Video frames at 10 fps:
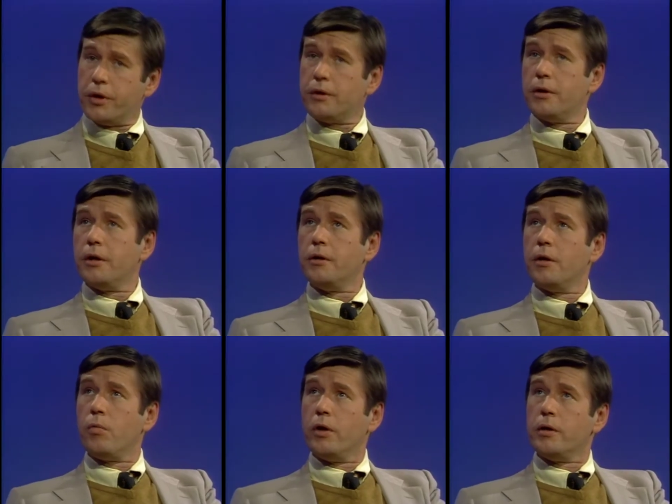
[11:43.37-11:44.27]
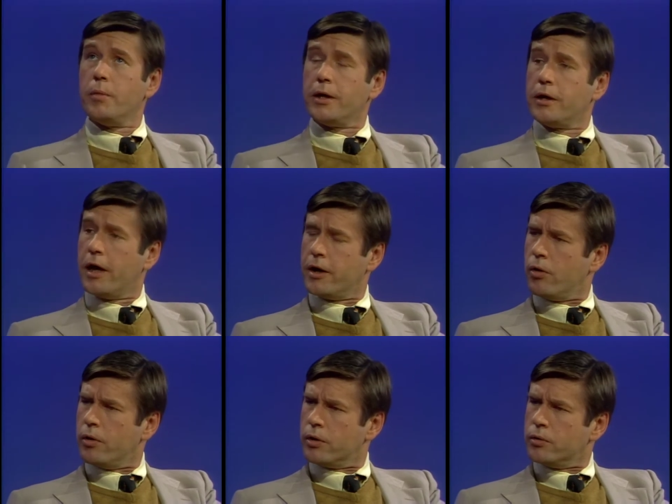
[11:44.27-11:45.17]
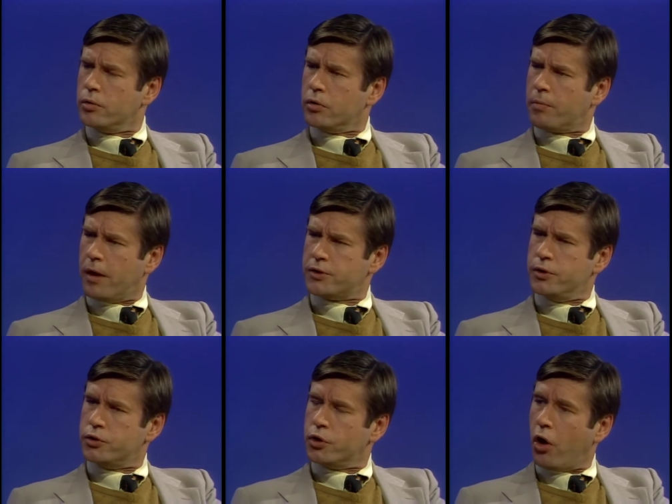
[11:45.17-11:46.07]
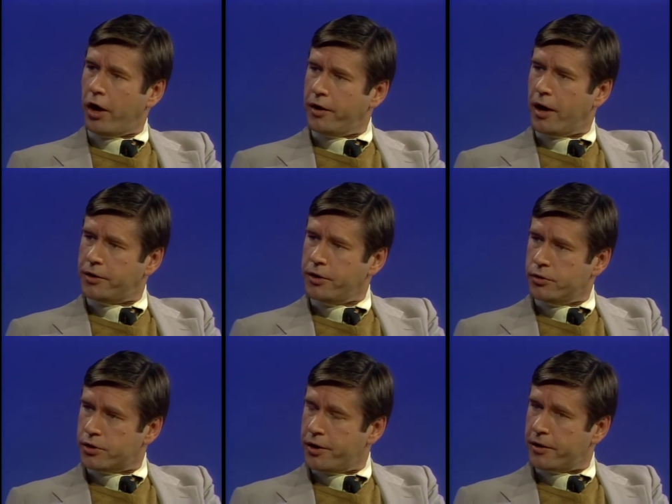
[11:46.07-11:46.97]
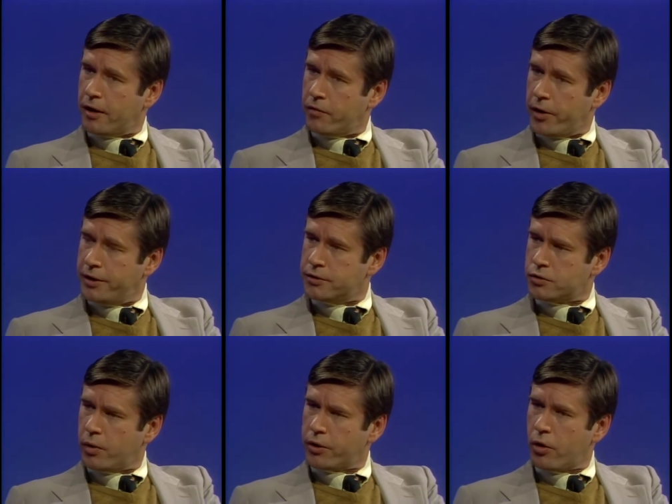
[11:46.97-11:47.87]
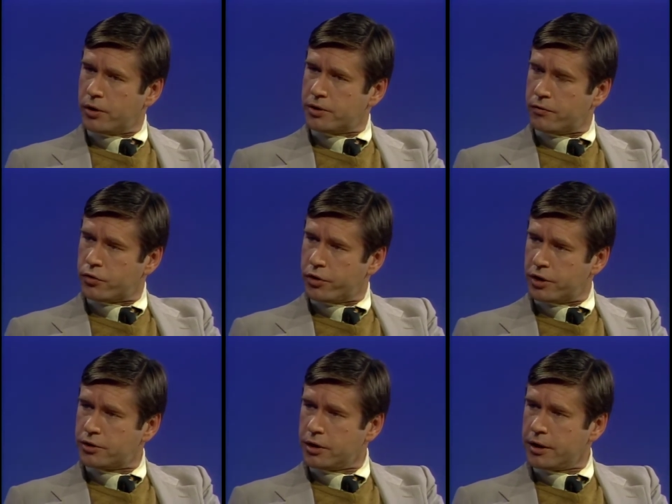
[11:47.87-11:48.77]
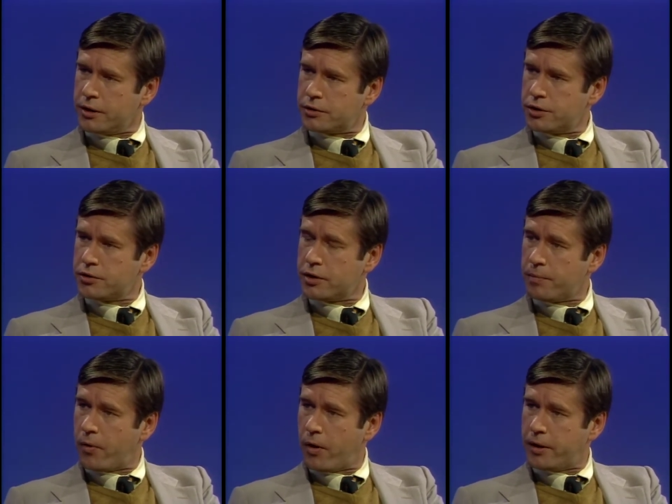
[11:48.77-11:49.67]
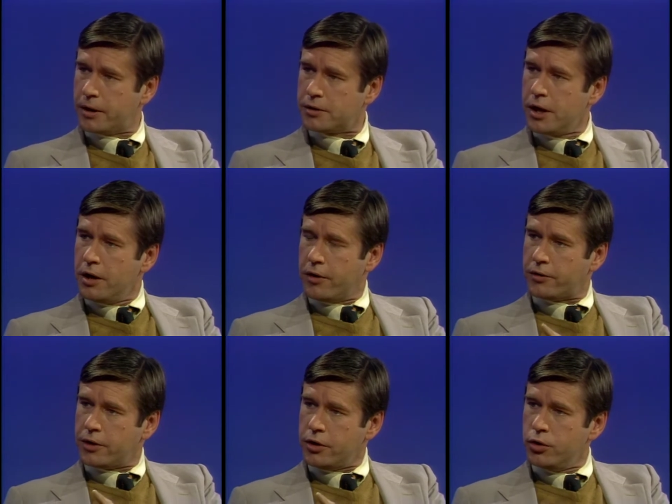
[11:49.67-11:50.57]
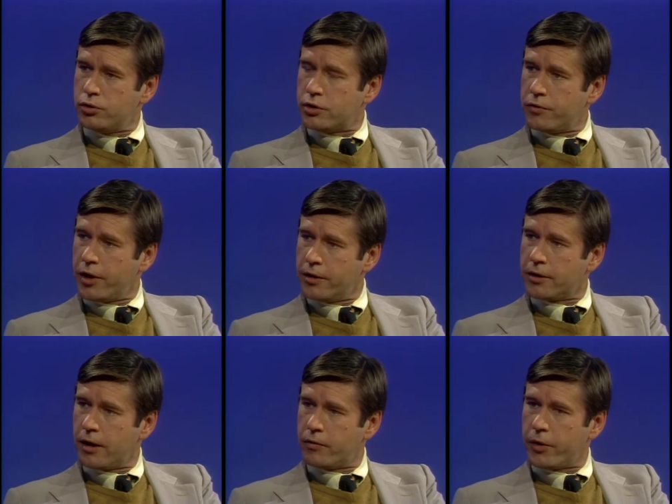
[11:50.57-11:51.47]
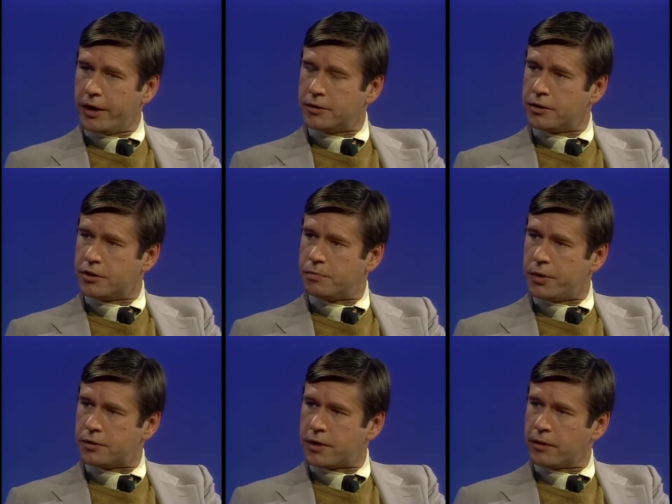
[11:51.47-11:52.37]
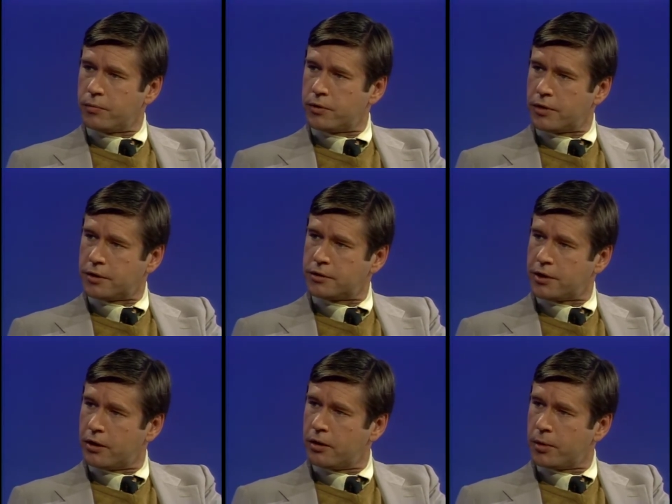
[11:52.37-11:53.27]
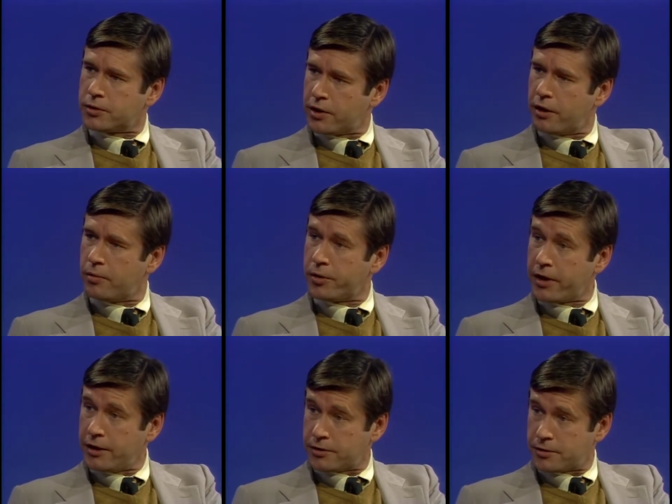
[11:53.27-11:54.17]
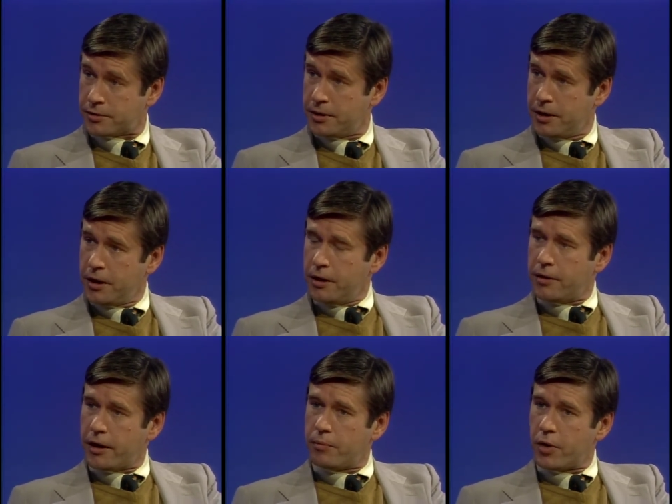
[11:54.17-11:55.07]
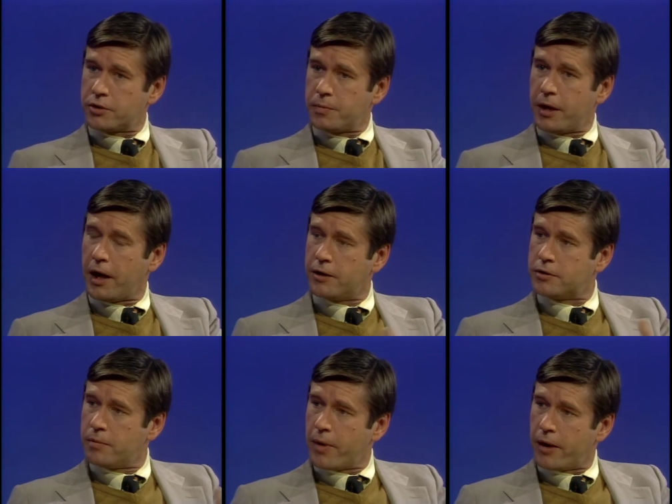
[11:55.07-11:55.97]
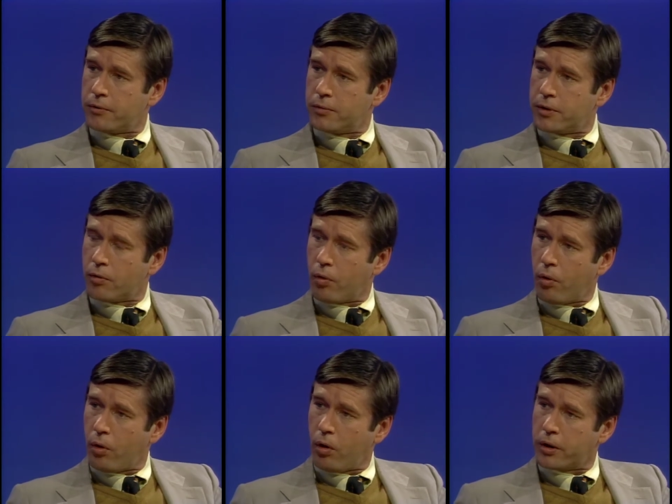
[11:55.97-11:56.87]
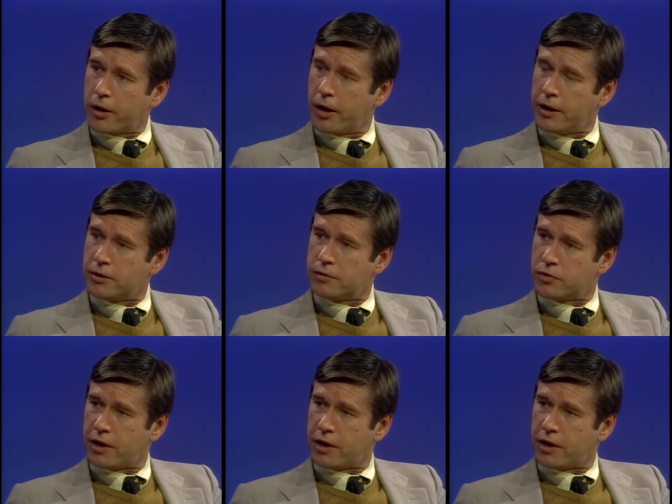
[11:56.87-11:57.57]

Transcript: think that, it, that one can make a categorical rule the prosecution ought not to use undercover agents. What mm-hmm. courts have traditionally insisted upon is that the use of an undercover agent is beset with such terrible, terrible dangers mm -hmm. that it must be hedged about with all kinds okay. of